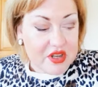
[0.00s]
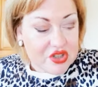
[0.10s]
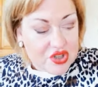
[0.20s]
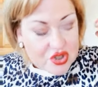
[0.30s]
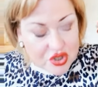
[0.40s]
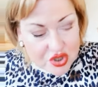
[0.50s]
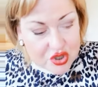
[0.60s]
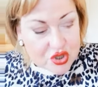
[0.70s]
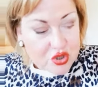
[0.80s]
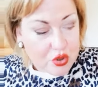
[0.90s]
It's
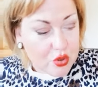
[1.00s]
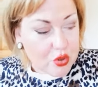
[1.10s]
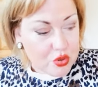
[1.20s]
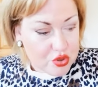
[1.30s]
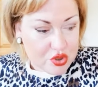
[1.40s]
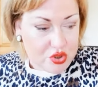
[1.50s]
just so,